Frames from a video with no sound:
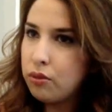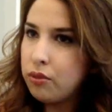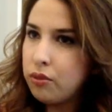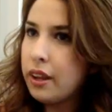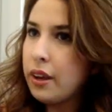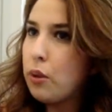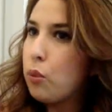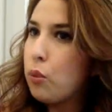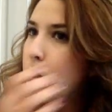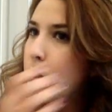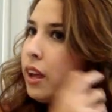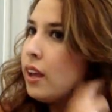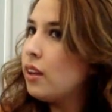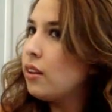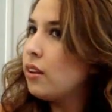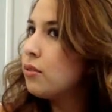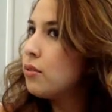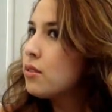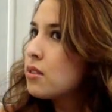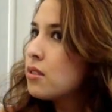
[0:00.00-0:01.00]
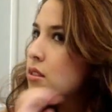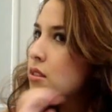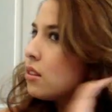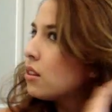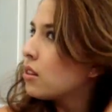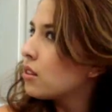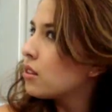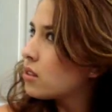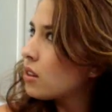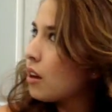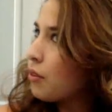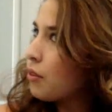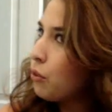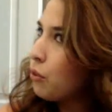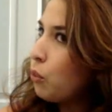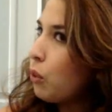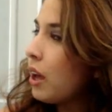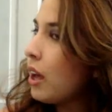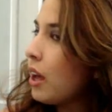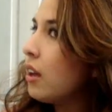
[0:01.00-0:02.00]
of like waves, like soft
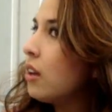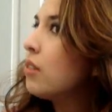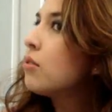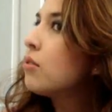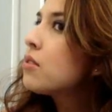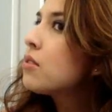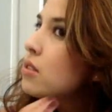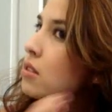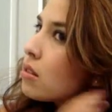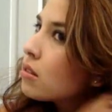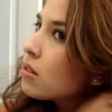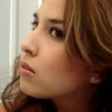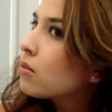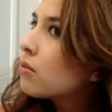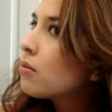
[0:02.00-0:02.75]
waves.